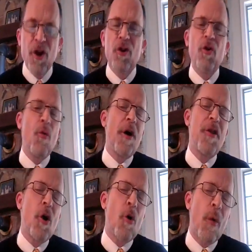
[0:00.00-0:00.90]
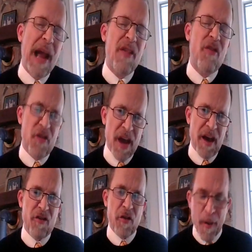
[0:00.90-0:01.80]
to what the Quran
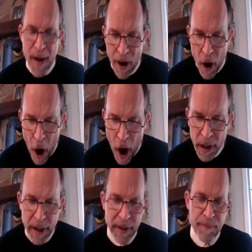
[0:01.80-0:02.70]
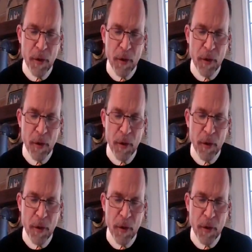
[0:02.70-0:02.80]
says about Allah,